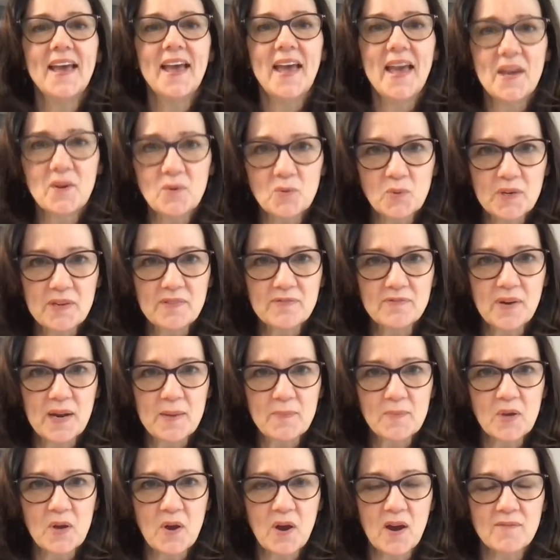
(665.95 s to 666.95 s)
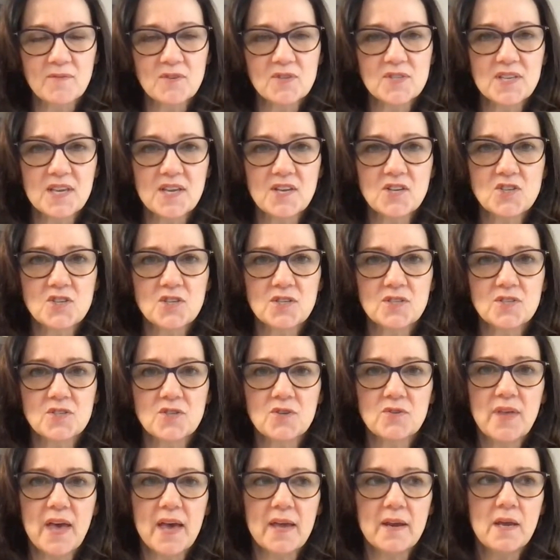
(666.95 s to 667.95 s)
and reframe the conversation
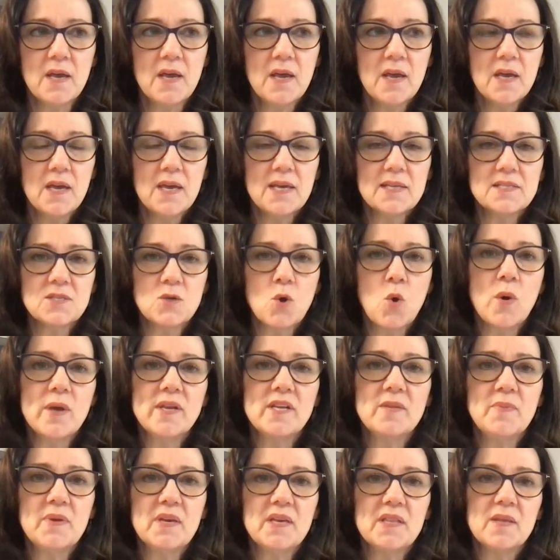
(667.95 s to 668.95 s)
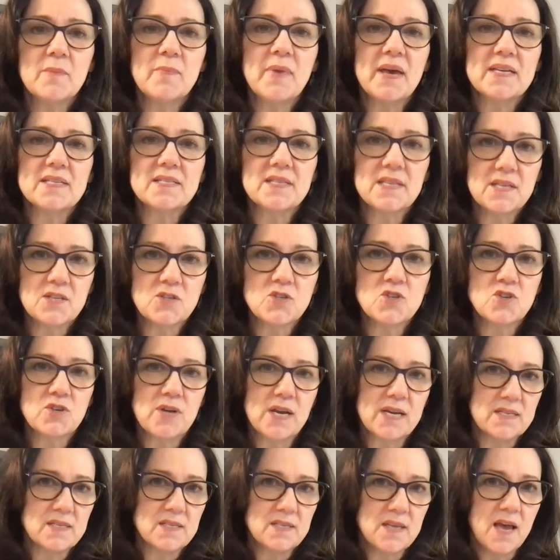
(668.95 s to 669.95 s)
so that it's going to be in the best
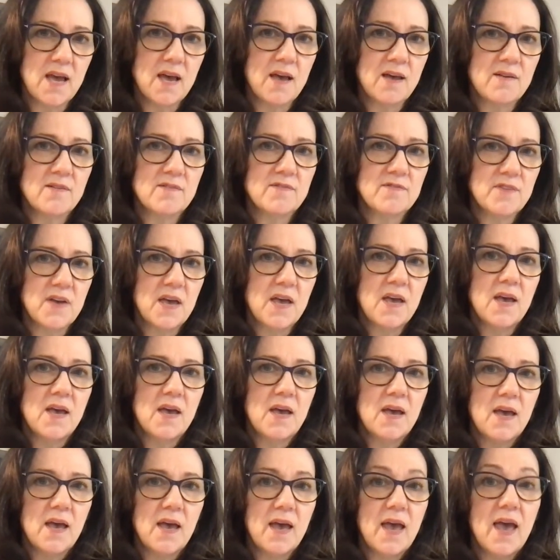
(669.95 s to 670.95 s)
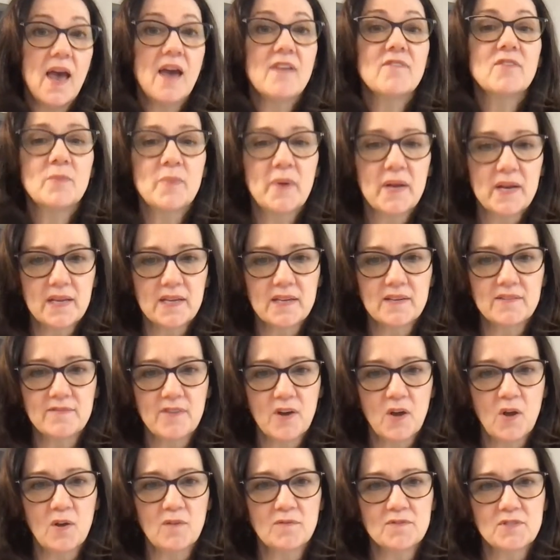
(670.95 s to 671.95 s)
interests of everybody
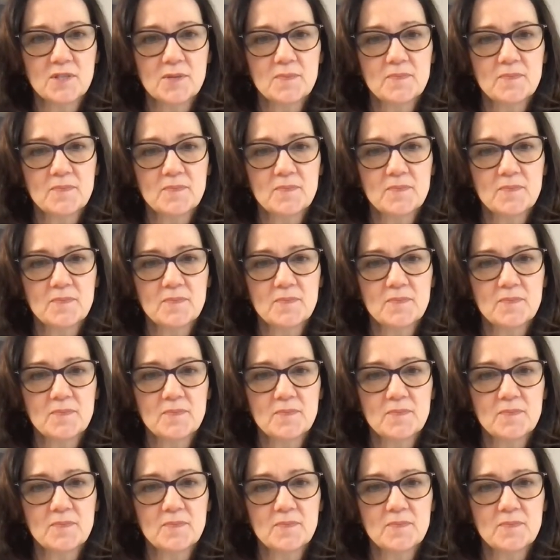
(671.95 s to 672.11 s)
involved.